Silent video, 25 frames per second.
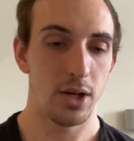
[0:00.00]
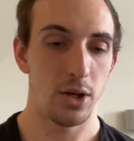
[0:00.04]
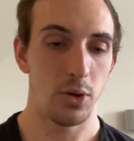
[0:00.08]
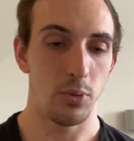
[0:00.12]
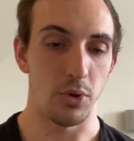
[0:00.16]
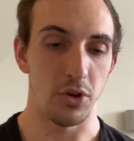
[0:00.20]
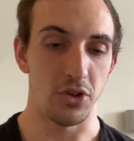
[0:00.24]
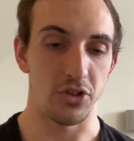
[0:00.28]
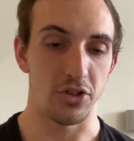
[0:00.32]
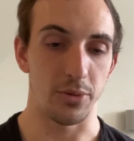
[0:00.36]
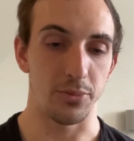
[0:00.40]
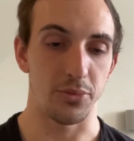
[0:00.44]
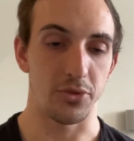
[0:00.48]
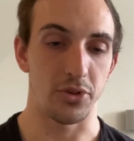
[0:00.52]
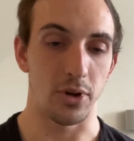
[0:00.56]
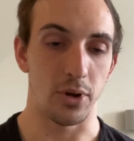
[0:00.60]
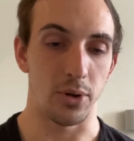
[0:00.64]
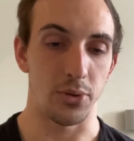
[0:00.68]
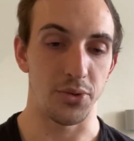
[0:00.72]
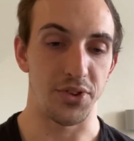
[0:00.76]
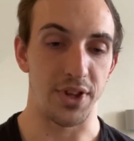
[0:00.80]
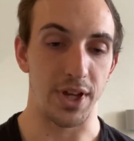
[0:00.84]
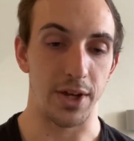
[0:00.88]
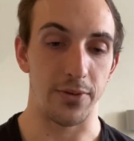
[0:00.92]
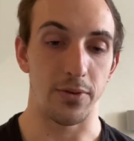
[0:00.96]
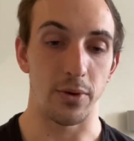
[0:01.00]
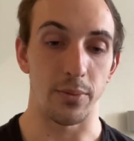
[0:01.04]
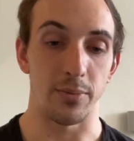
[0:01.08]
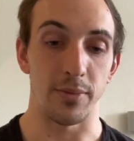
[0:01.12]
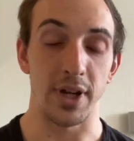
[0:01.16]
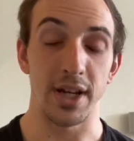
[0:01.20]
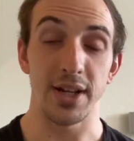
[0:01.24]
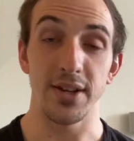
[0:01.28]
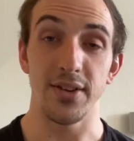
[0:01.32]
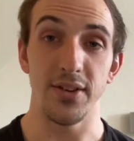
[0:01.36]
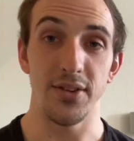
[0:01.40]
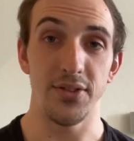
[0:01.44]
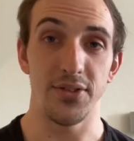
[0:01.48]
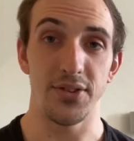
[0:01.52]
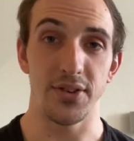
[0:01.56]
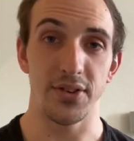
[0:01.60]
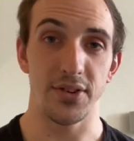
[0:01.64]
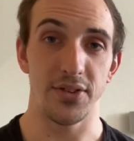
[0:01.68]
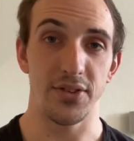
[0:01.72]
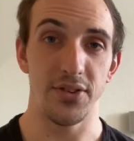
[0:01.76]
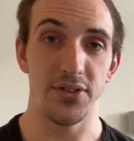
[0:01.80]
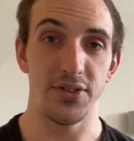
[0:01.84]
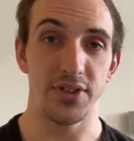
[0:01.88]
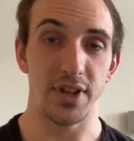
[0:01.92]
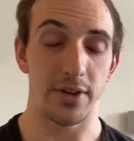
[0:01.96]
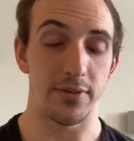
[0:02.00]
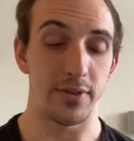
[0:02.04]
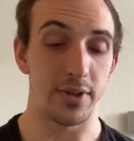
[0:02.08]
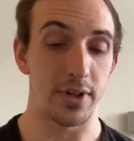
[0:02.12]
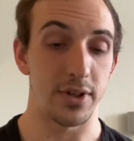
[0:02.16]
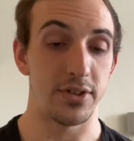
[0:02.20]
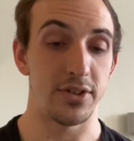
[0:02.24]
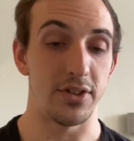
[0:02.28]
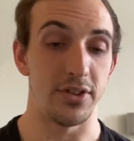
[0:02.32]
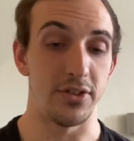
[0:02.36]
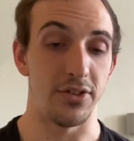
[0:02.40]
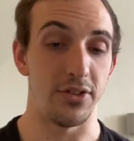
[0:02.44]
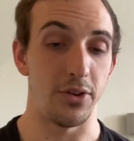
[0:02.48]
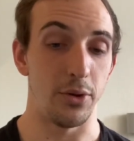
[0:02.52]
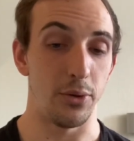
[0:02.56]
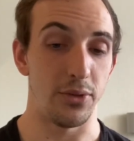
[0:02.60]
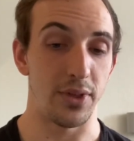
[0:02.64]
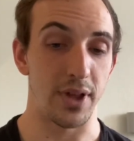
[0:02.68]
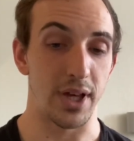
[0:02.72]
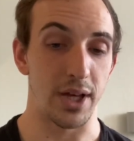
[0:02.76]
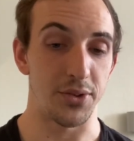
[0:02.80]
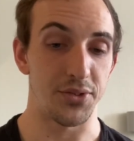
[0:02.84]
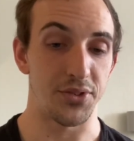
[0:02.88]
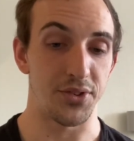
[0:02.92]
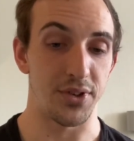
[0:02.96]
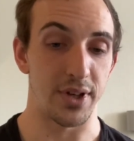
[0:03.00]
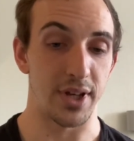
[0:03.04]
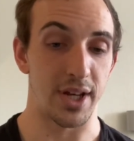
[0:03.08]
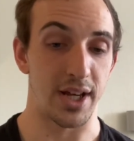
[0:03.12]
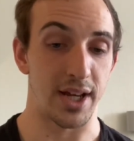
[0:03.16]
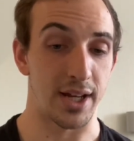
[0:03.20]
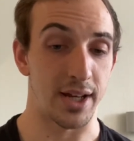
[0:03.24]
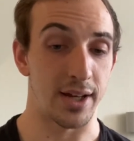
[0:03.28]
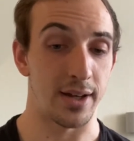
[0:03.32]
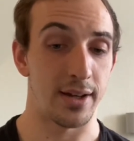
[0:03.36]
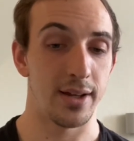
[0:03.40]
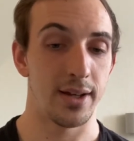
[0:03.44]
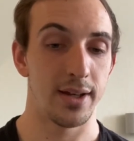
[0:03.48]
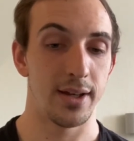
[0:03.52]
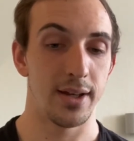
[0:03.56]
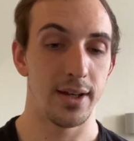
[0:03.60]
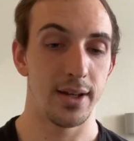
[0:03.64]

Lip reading: Winship shows that from 1967 to 2009,